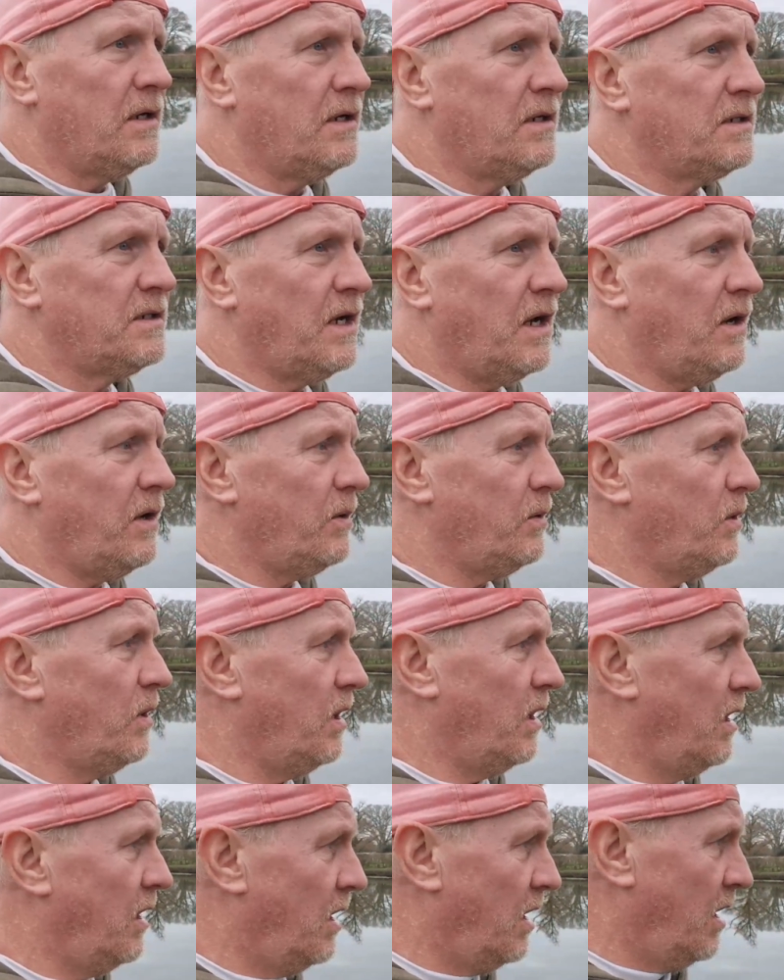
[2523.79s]
So
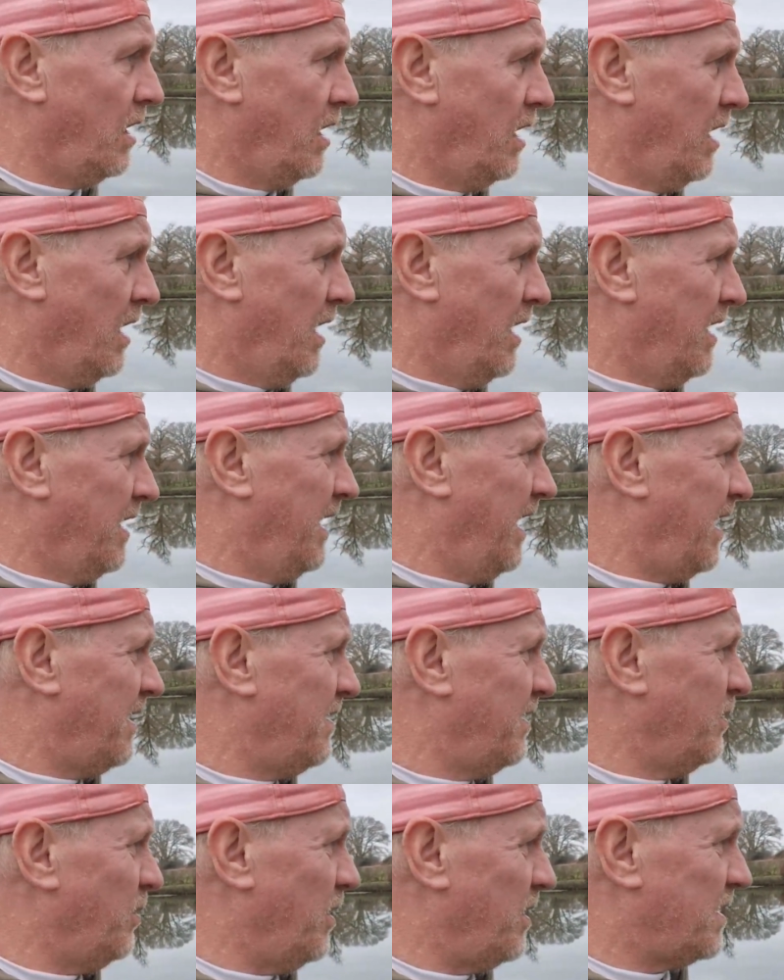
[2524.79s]
yeah, I
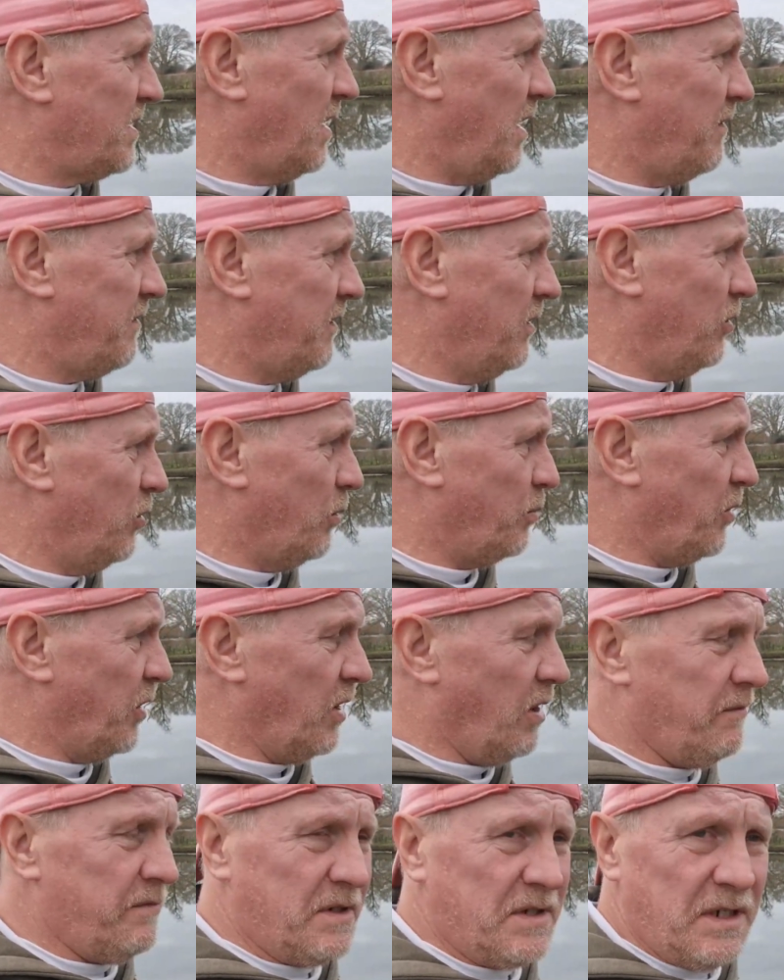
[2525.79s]
don't know what this afternoon will
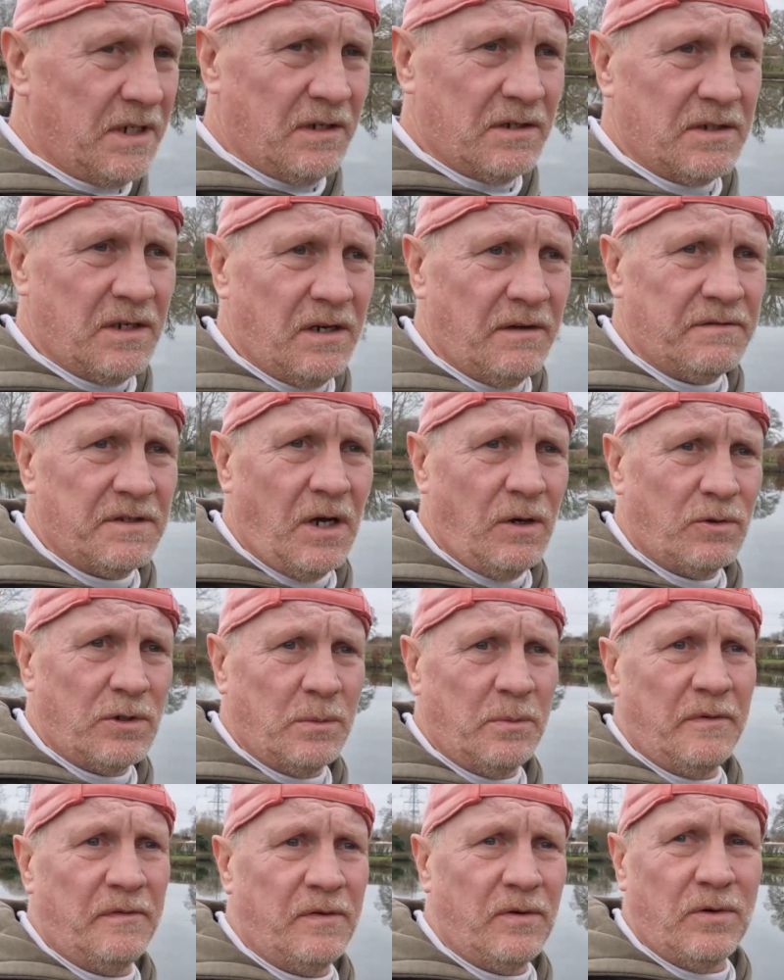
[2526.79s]
bring. Obviously, as I've told
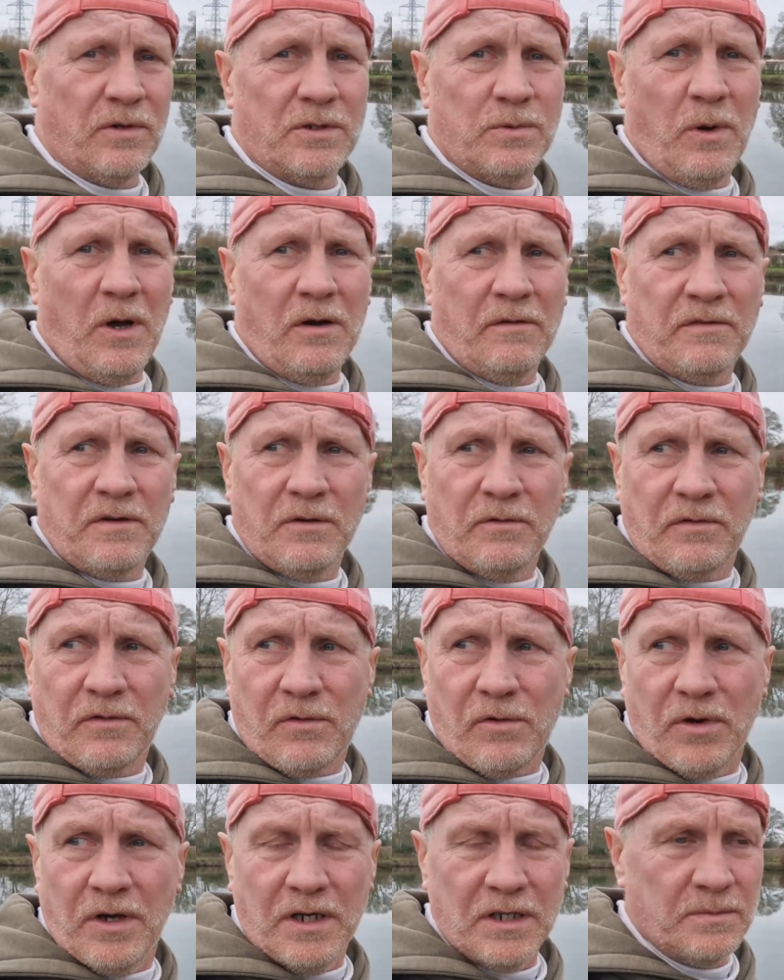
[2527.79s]
you before, 12 till
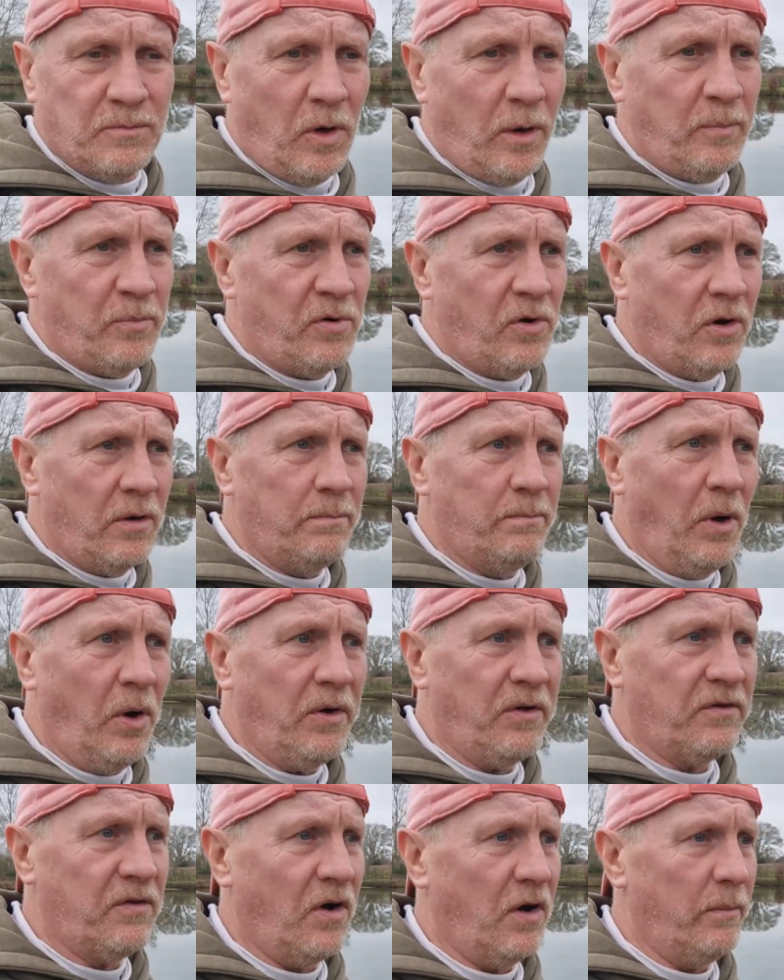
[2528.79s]
3 is my prime
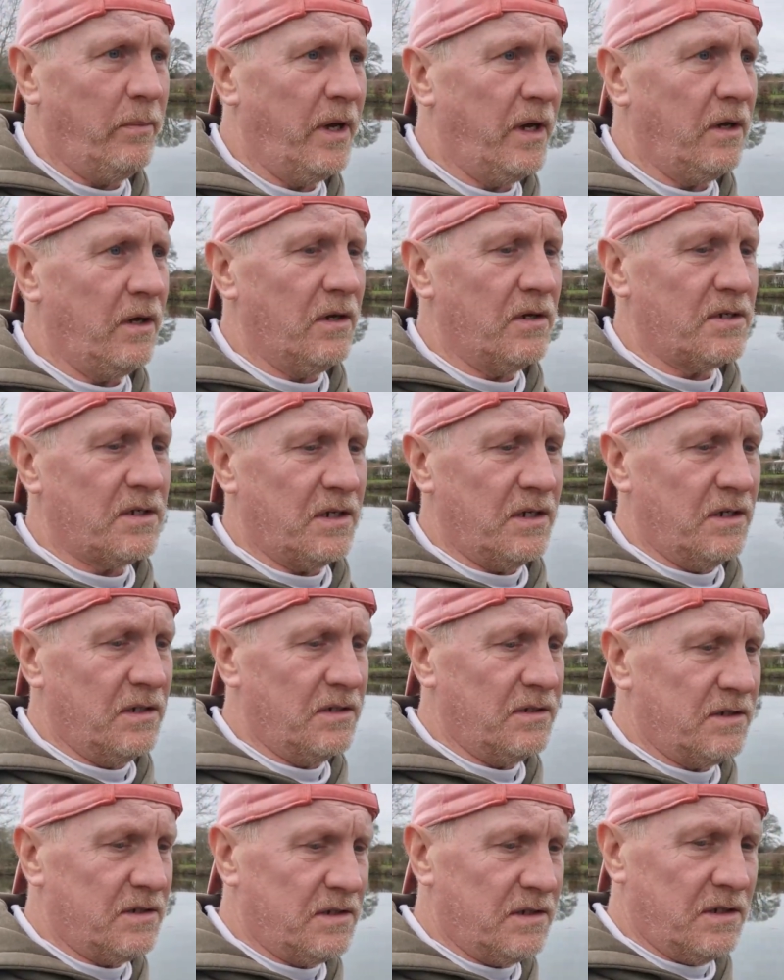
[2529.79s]
bite time here. It's
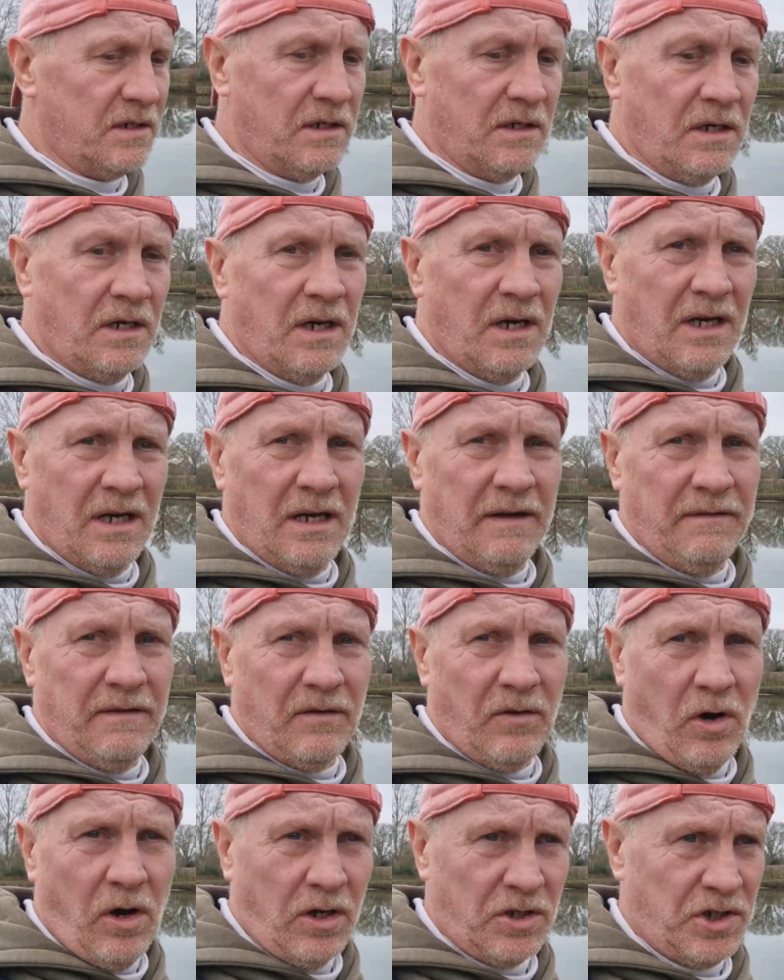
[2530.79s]
if
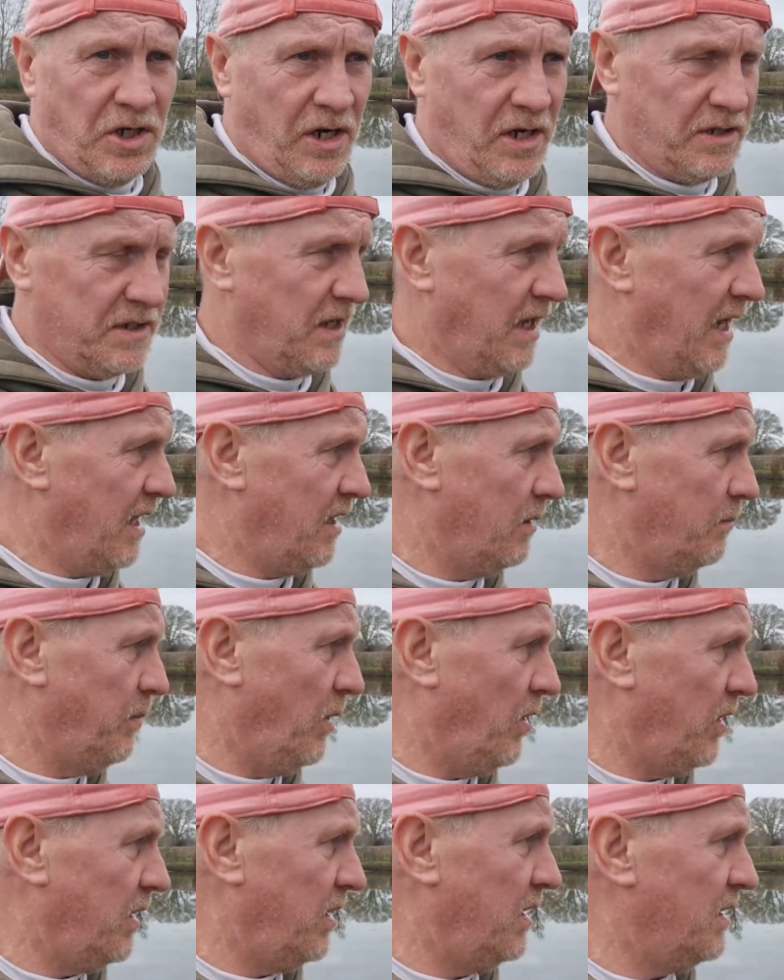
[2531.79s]
you've got a chance of getting a
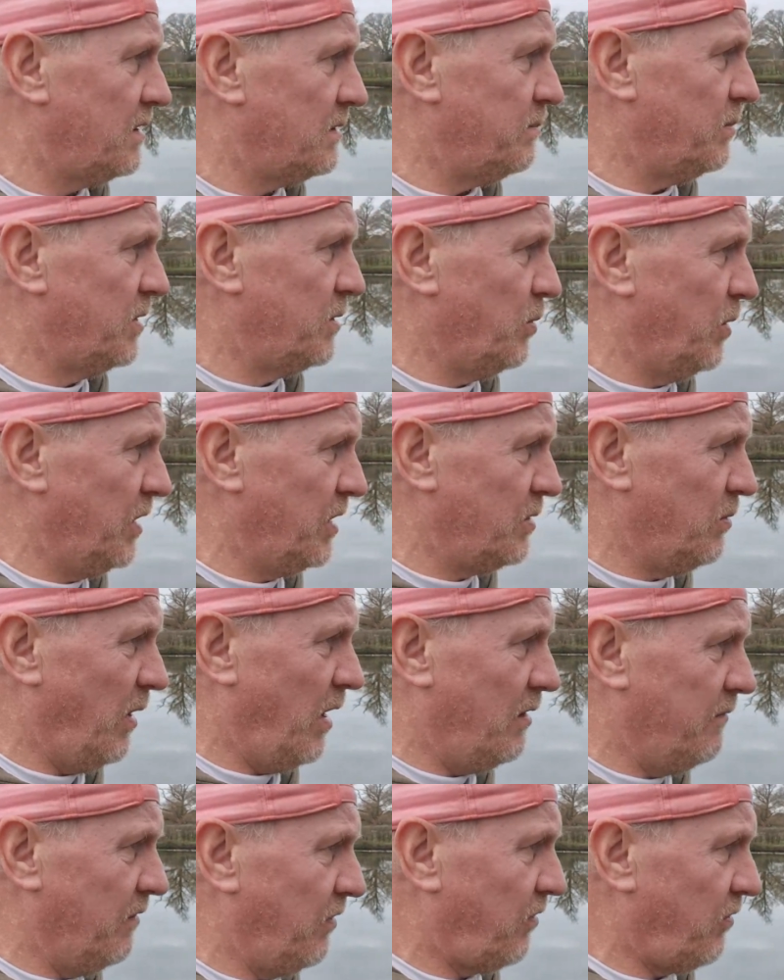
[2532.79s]
bite, it's between
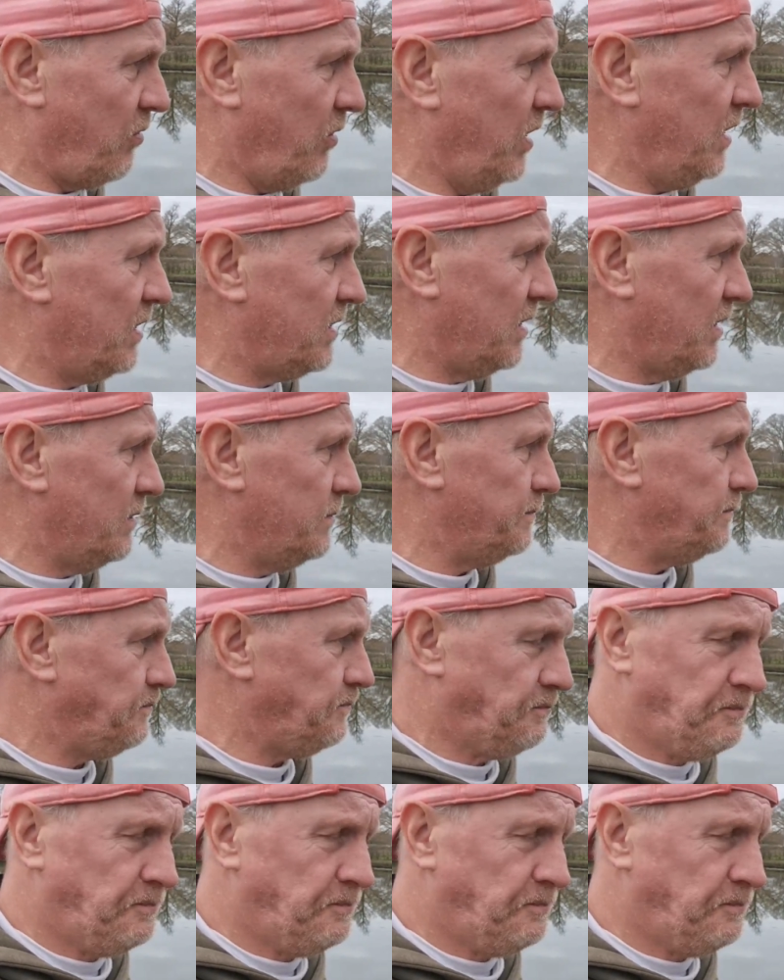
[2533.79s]
12 and 3. So